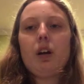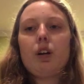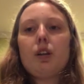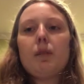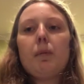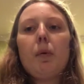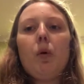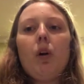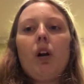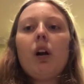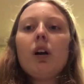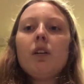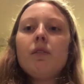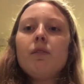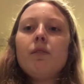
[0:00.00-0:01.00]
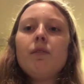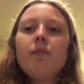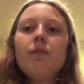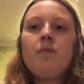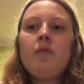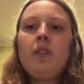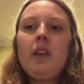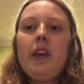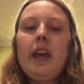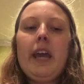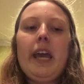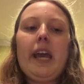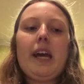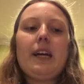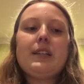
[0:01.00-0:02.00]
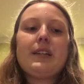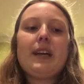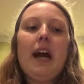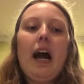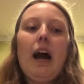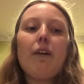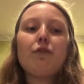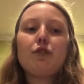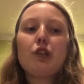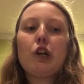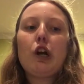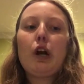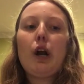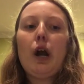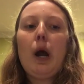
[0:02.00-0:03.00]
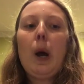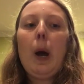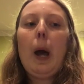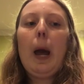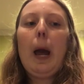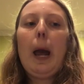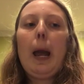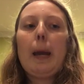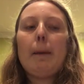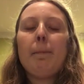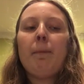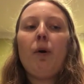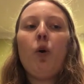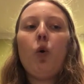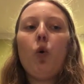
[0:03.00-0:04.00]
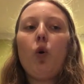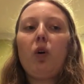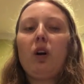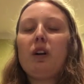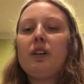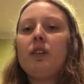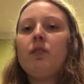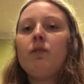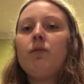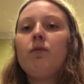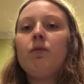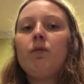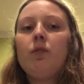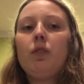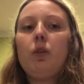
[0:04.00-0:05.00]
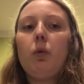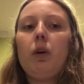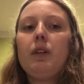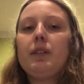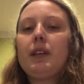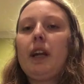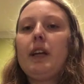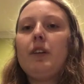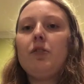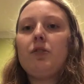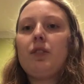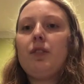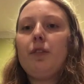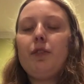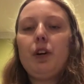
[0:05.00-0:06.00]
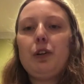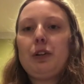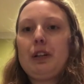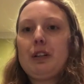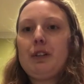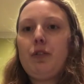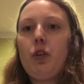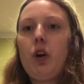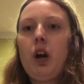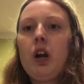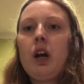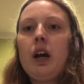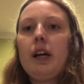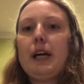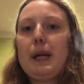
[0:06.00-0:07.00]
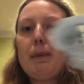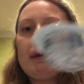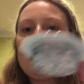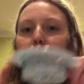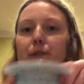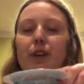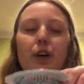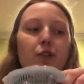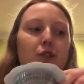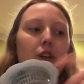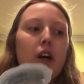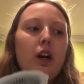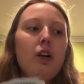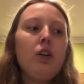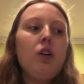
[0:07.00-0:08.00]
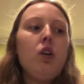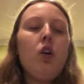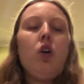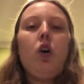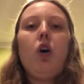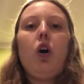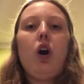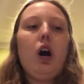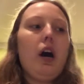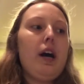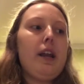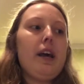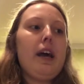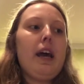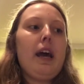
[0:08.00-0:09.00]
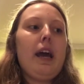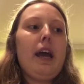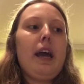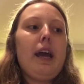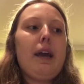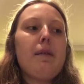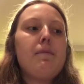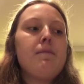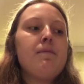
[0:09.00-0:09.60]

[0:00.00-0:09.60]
earth pour, and after I poured the ones that I used the filters for, I had to put the filter on a